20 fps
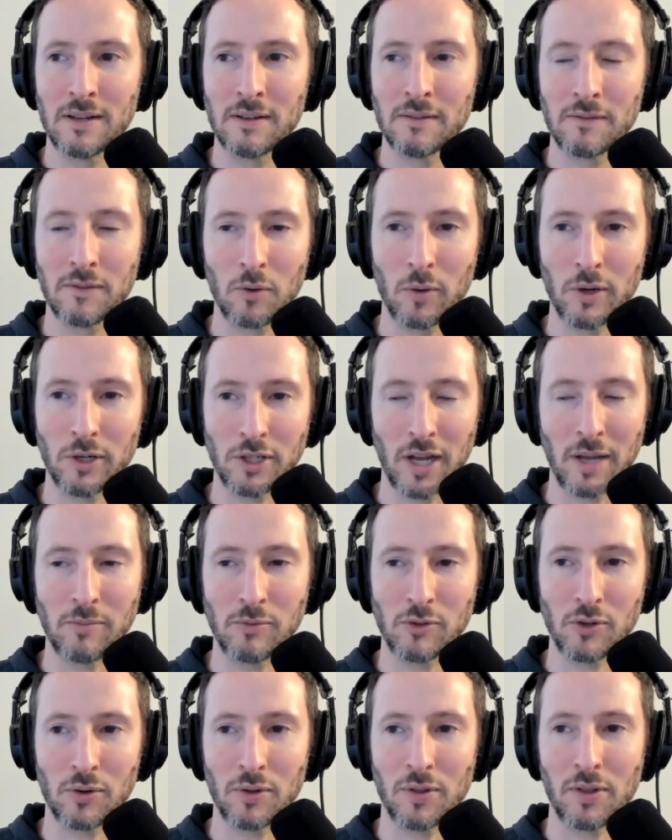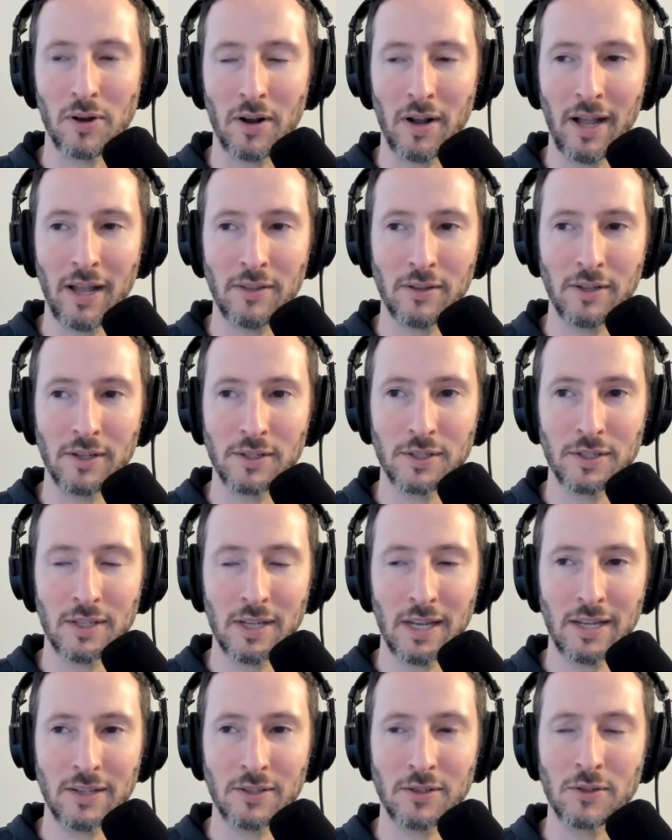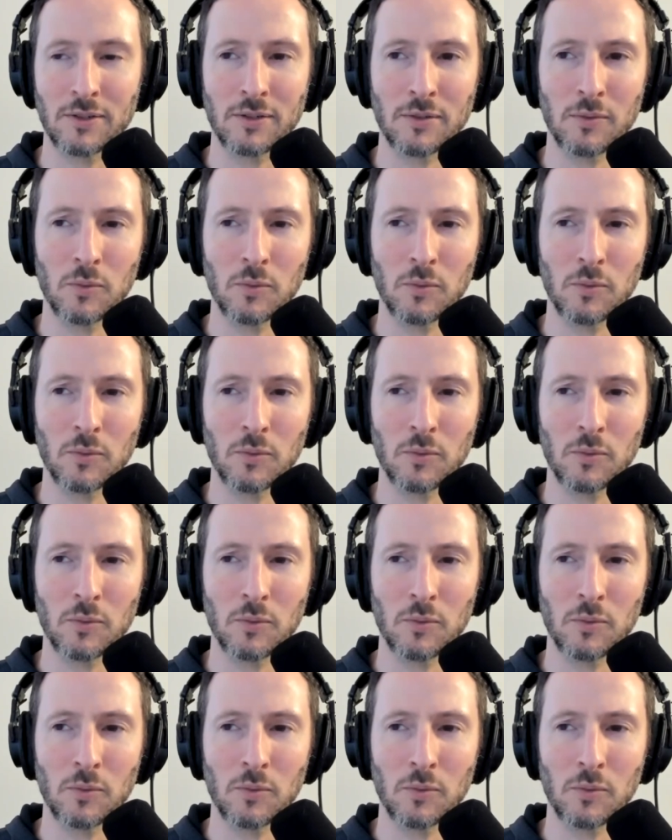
for which I'm sure there are endless answers.